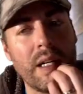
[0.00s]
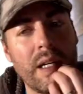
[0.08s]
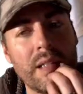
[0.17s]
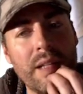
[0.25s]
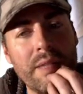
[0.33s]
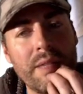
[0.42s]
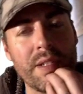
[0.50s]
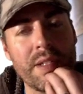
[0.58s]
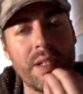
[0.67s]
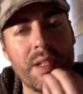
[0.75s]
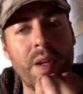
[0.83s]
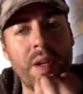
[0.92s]
A lot of
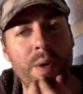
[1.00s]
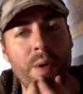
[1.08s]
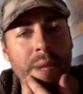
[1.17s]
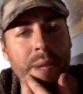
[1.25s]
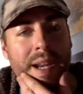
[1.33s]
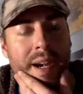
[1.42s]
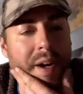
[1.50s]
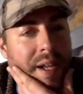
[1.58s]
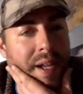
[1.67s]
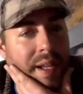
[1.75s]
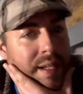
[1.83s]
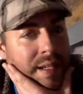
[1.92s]
it's knowing my
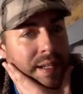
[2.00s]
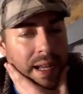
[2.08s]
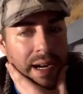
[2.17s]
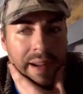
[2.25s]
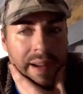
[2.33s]
area.